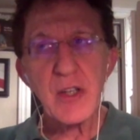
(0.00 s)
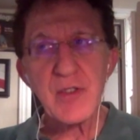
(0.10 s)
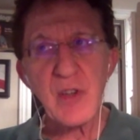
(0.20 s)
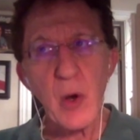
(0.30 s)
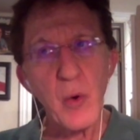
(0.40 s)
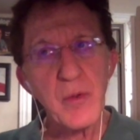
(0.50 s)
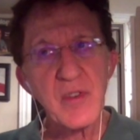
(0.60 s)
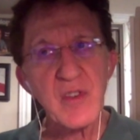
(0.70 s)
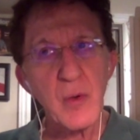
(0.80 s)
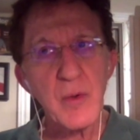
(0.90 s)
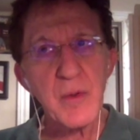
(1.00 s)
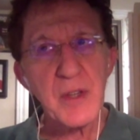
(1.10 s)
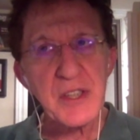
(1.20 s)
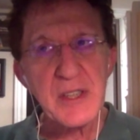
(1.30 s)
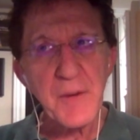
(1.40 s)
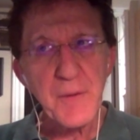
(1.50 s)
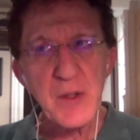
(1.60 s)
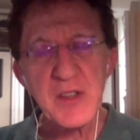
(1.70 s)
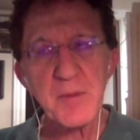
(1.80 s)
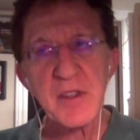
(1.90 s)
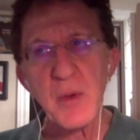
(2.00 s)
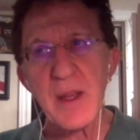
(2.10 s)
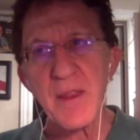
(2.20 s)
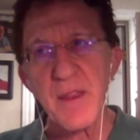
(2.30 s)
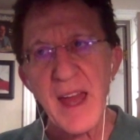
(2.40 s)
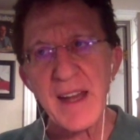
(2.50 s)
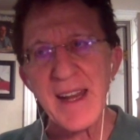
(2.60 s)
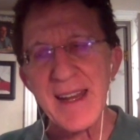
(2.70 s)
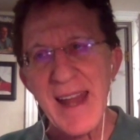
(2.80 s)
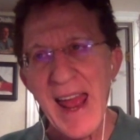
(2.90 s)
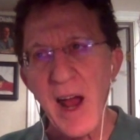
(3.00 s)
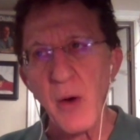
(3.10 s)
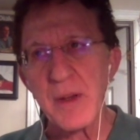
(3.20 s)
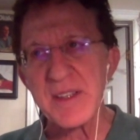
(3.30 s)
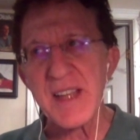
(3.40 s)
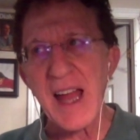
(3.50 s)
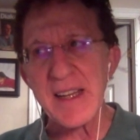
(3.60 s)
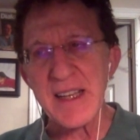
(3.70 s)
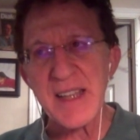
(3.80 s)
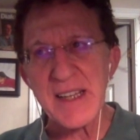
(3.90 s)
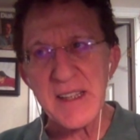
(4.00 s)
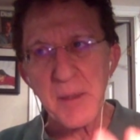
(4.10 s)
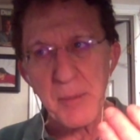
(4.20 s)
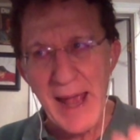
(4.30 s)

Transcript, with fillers: So the difference between then and now is that in the